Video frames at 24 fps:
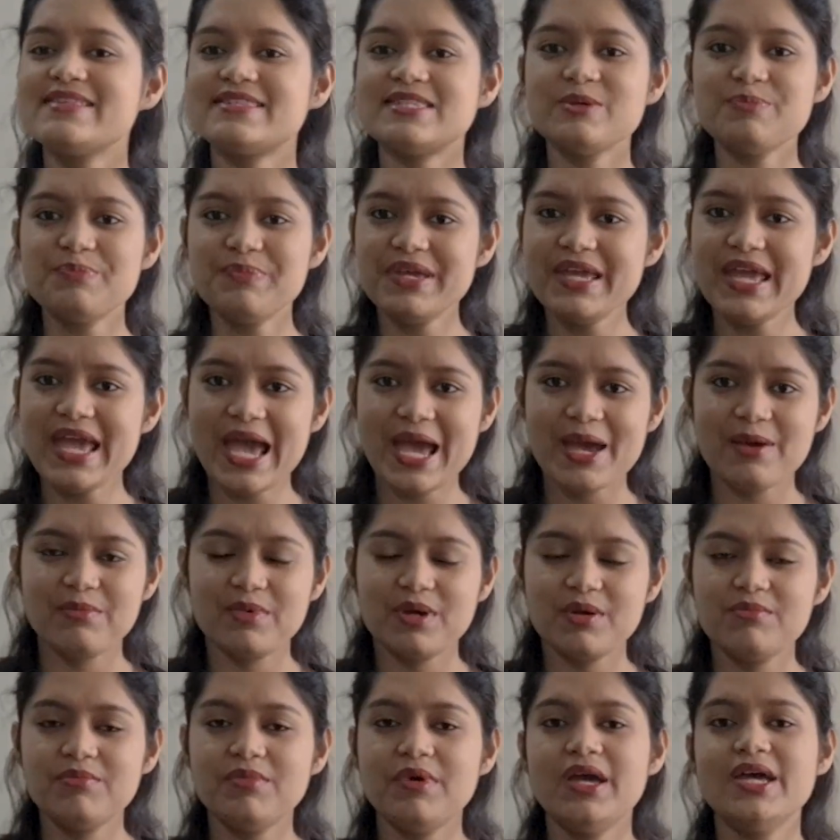SAP
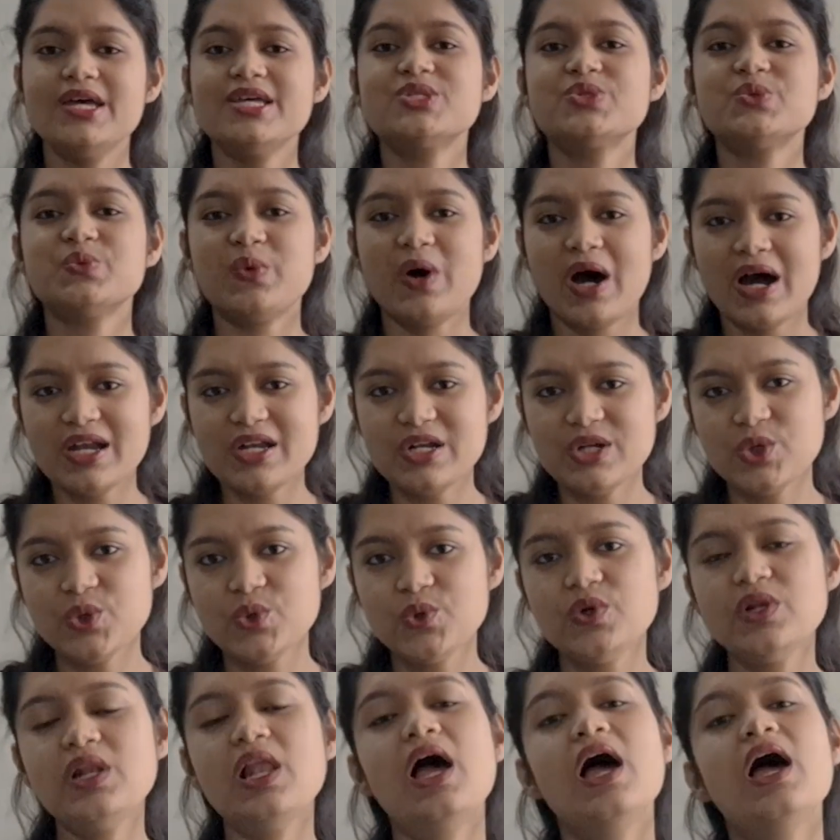MM is one
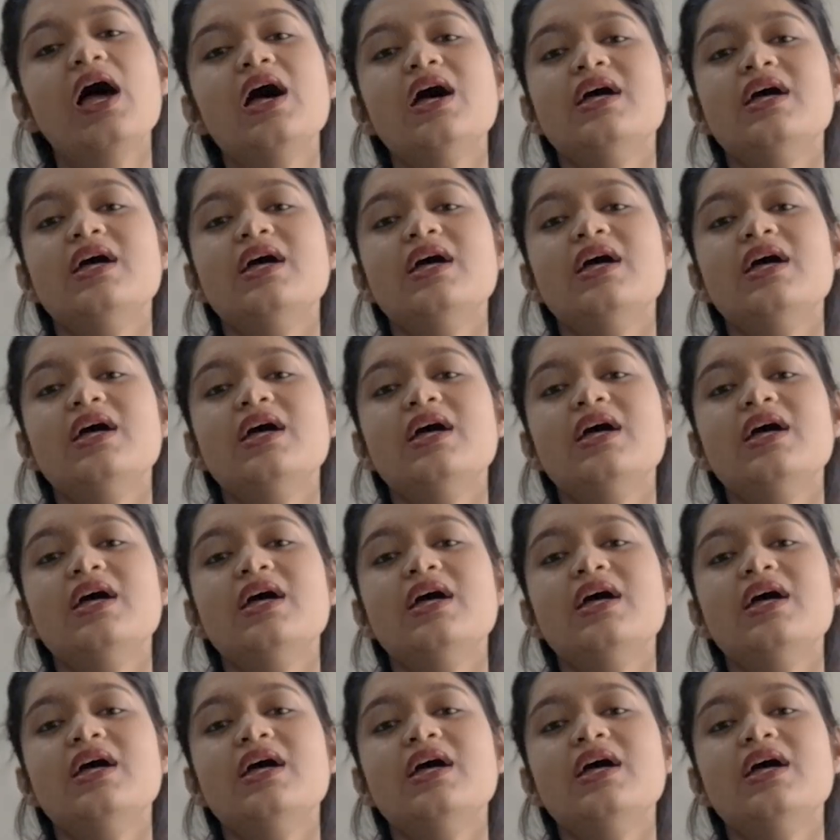tool